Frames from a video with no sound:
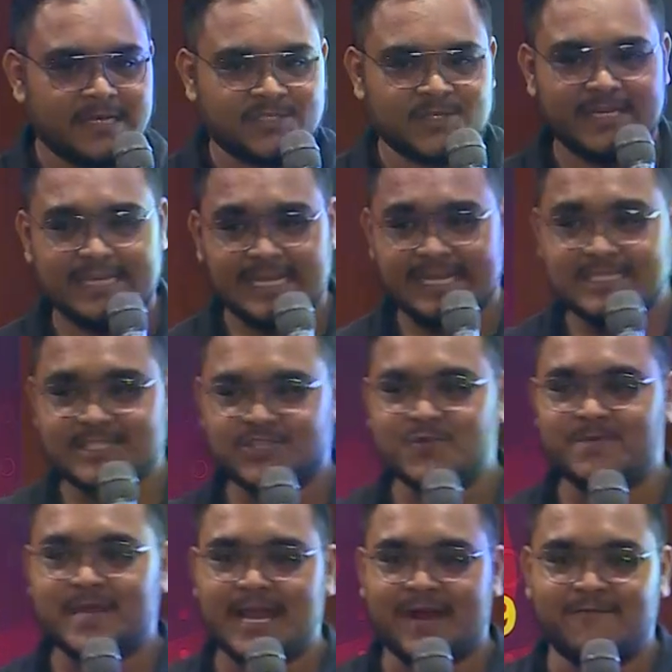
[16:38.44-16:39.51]
So it needs to
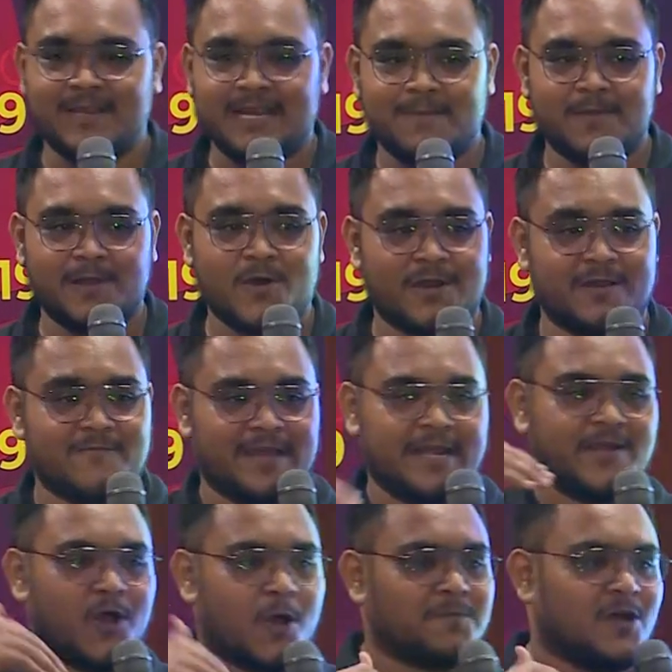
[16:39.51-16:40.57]
be available on a very
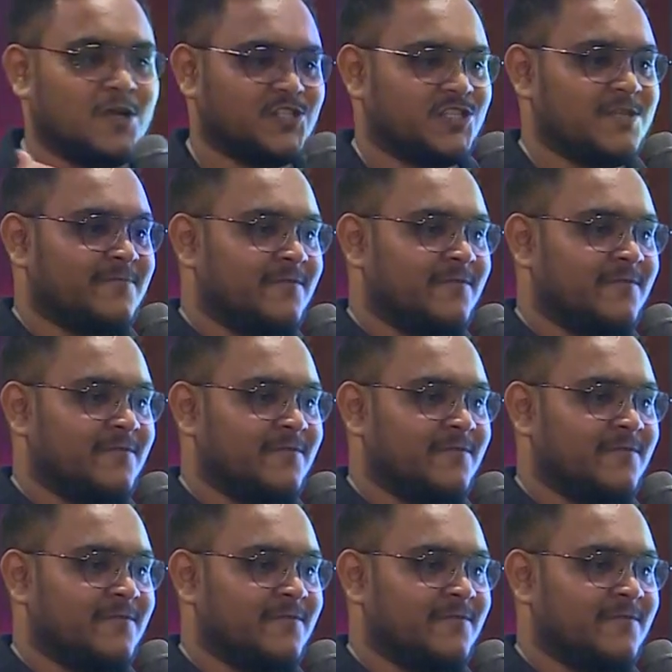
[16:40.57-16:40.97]
top-notch